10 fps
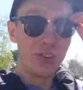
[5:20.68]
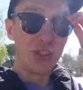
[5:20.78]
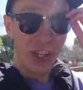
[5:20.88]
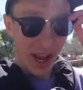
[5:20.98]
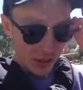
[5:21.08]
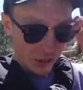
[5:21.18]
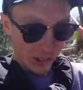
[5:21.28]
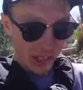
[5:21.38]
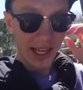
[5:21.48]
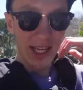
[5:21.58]

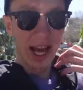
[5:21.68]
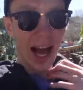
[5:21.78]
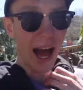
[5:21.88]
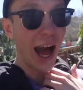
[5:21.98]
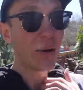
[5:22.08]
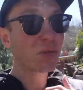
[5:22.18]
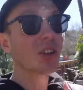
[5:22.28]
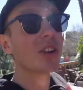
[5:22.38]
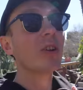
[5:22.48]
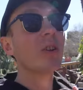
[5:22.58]
genuinely,
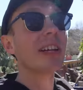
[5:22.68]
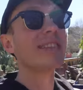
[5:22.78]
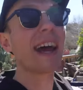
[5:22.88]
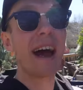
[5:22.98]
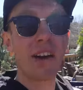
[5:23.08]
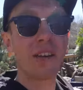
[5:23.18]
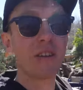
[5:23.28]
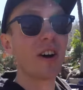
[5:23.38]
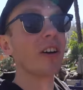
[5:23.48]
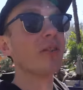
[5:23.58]
absolutely
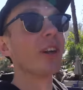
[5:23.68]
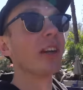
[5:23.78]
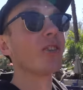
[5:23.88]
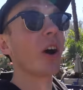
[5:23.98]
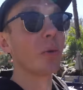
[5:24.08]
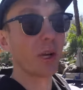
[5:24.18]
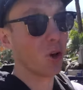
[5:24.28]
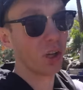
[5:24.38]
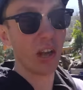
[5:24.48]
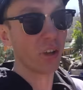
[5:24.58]
terrified for this ride. We're
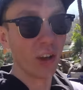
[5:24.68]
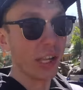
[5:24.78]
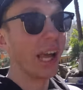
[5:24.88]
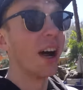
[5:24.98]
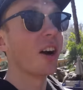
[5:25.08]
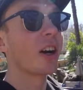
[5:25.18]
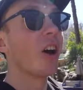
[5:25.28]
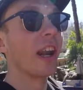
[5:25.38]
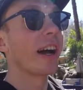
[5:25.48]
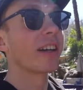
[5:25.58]
not going on it yet. I, I
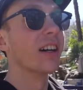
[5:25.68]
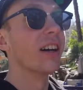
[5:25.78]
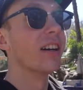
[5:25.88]
can't hack it. You